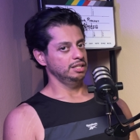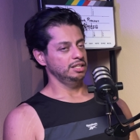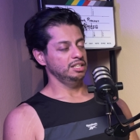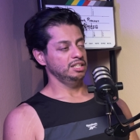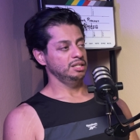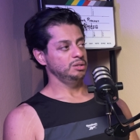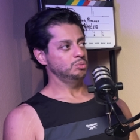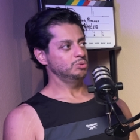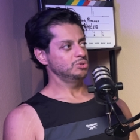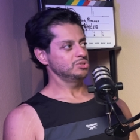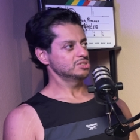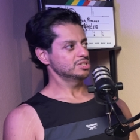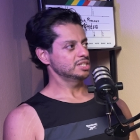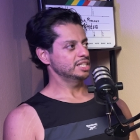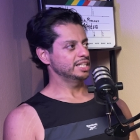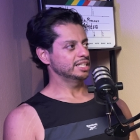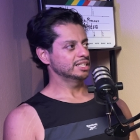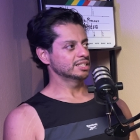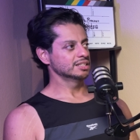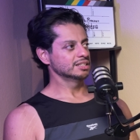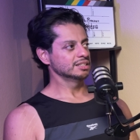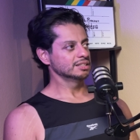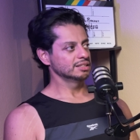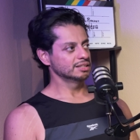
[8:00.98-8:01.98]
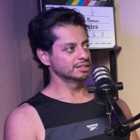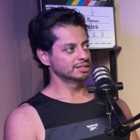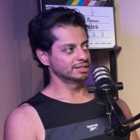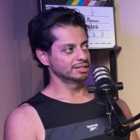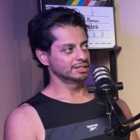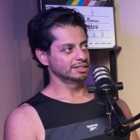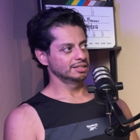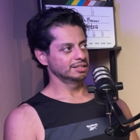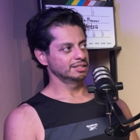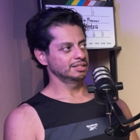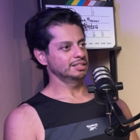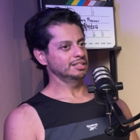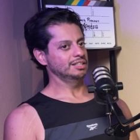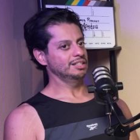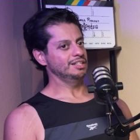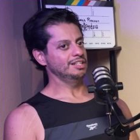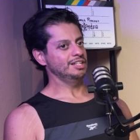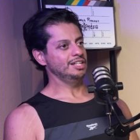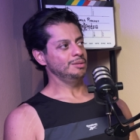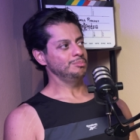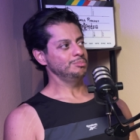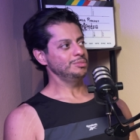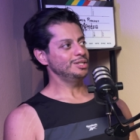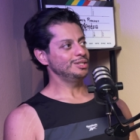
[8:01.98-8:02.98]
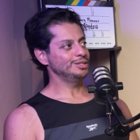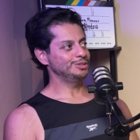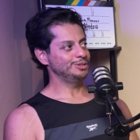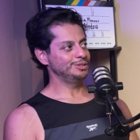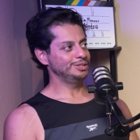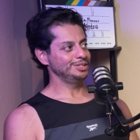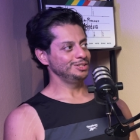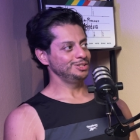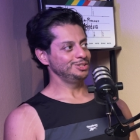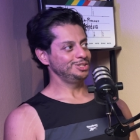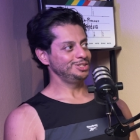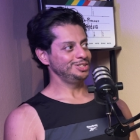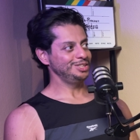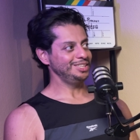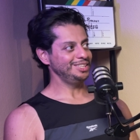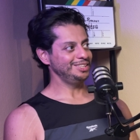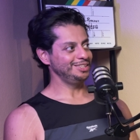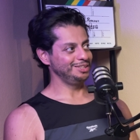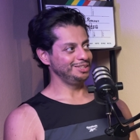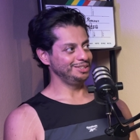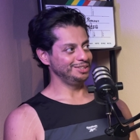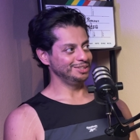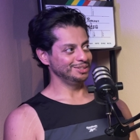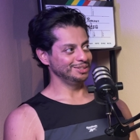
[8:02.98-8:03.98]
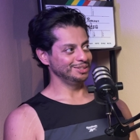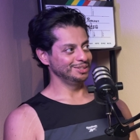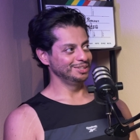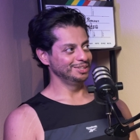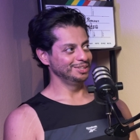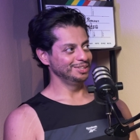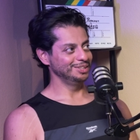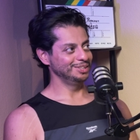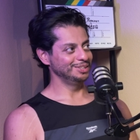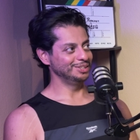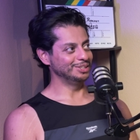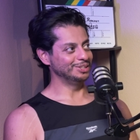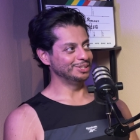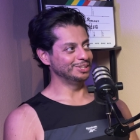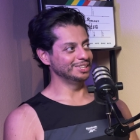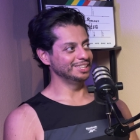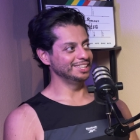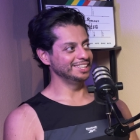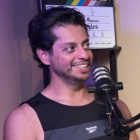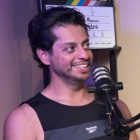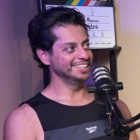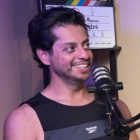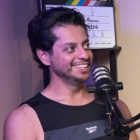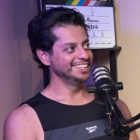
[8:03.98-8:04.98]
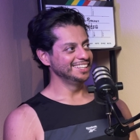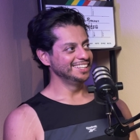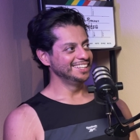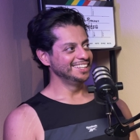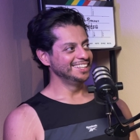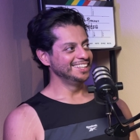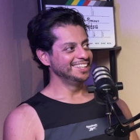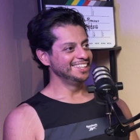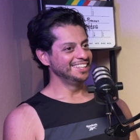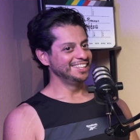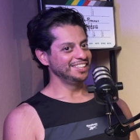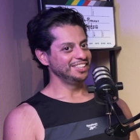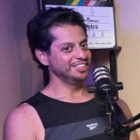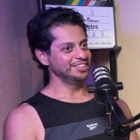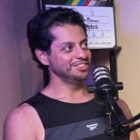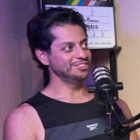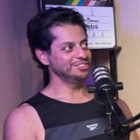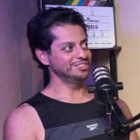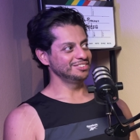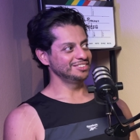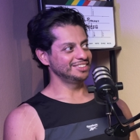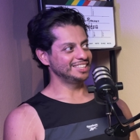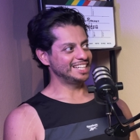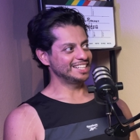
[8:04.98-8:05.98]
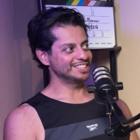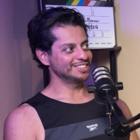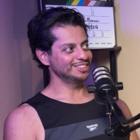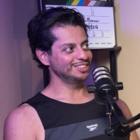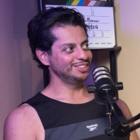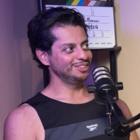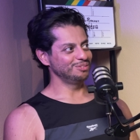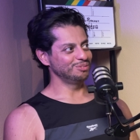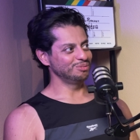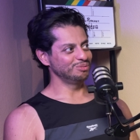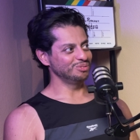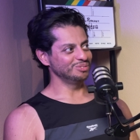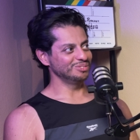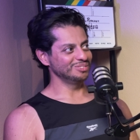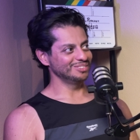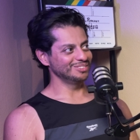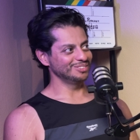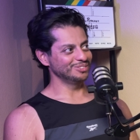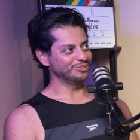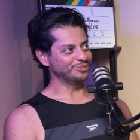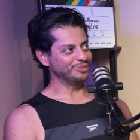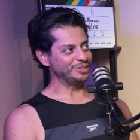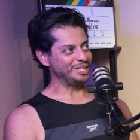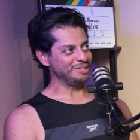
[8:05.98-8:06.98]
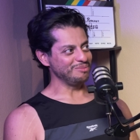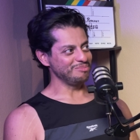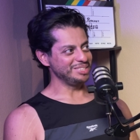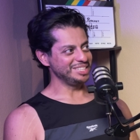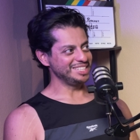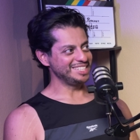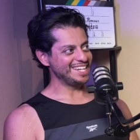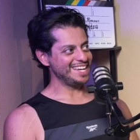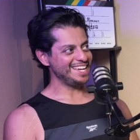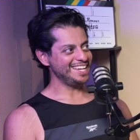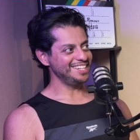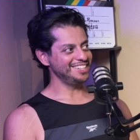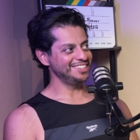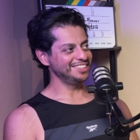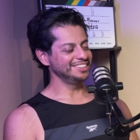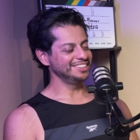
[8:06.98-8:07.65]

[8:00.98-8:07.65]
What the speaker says: it was like, I'm not learning shit here, you know. This is actually weighing me down.